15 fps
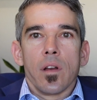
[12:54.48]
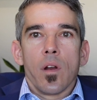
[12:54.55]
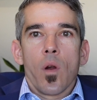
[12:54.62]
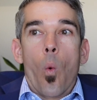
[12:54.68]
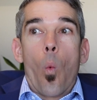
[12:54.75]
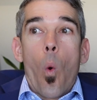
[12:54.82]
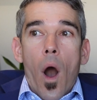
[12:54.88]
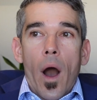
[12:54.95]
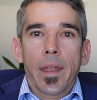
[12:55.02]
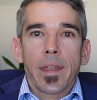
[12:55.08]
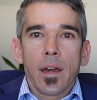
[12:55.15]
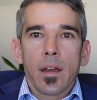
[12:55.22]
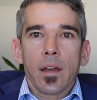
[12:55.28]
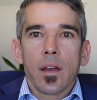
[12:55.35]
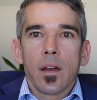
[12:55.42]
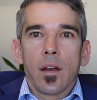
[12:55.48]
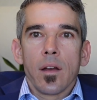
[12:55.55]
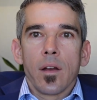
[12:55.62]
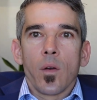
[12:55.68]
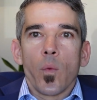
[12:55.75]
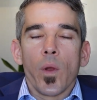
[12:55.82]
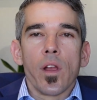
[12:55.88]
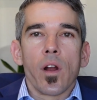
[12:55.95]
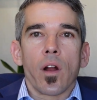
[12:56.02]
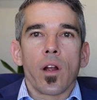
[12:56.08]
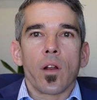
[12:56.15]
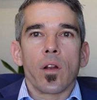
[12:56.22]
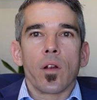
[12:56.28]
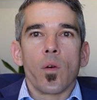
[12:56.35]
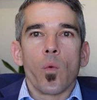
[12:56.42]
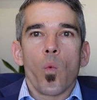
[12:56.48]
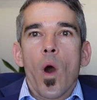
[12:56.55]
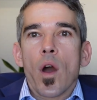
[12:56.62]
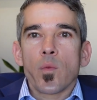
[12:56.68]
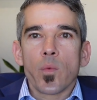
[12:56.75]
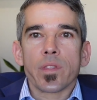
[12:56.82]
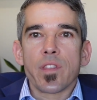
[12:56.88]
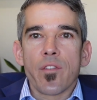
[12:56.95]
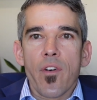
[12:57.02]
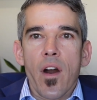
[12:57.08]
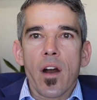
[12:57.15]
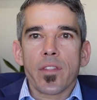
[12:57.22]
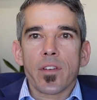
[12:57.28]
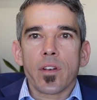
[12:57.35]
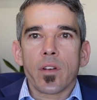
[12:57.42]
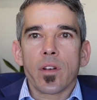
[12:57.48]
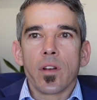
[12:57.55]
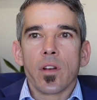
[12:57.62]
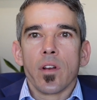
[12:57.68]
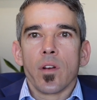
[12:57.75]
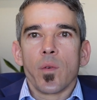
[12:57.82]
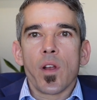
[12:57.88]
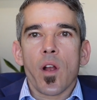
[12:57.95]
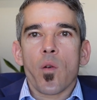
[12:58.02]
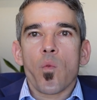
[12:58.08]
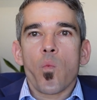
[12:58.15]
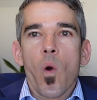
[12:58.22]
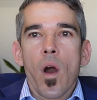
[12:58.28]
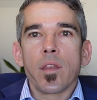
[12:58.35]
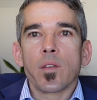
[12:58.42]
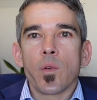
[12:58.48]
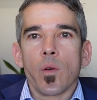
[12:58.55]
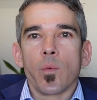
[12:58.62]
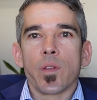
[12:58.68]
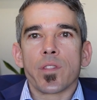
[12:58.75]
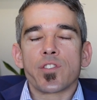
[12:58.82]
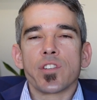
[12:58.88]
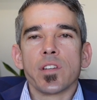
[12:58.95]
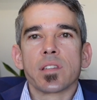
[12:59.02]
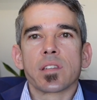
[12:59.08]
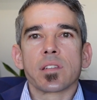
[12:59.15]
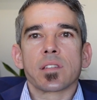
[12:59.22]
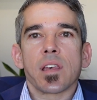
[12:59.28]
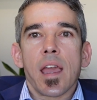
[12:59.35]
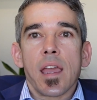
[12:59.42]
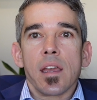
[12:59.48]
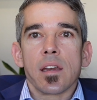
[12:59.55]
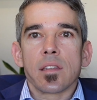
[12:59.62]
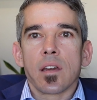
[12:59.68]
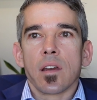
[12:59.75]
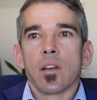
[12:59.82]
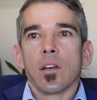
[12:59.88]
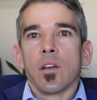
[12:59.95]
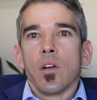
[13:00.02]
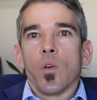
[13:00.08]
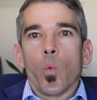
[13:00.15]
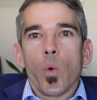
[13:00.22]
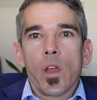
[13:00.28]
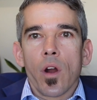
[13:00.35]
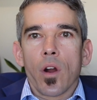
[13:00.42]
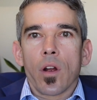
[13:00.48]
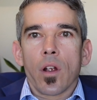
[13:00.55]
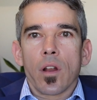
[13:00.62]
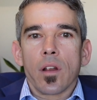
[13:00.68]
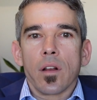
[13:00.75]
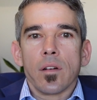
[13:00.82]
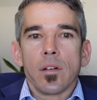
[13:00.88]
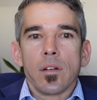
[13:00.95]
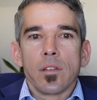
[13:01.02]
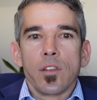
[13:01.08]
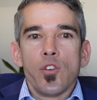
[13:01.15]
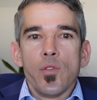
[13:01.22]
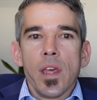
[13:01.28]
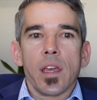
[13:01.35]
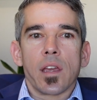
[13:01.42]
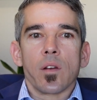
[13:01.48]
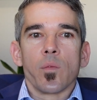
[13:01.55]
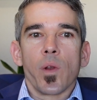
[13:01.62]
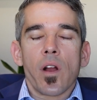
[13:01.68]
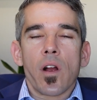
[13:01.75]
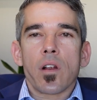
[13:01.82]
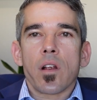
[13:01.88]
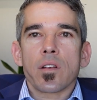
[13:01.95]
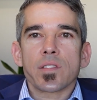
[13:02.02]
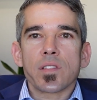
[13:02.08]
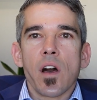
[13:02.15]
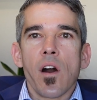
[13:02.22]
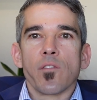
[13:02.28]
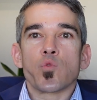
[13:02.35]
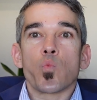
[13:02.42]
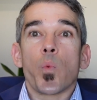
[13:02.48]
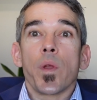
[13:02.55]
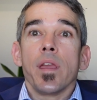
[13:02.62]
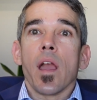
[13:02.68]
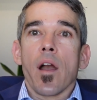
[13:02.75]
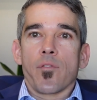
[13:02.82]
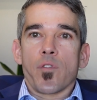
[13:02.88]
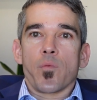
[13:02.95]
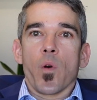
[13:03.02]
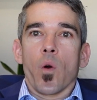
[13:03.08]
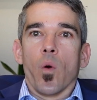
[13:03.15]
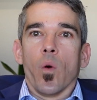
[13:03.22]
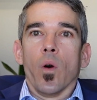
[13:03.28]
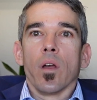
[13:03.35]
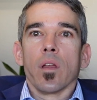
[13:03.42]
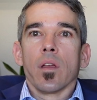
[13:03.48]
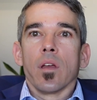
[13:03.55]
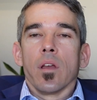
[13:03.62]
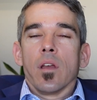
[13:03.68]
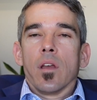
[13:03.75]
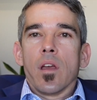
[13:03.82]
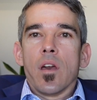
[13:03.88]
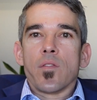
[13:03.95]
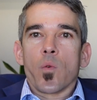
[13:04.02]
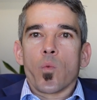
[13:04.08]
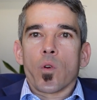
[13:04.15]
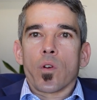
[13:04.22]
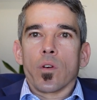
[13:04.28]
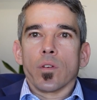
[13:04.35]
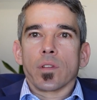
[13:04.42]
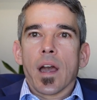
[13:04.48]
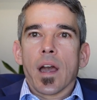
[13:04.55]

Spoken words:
one. We are one with the Father. We are one with Jesus, and we are unique. We are ourselves. We have a role in the world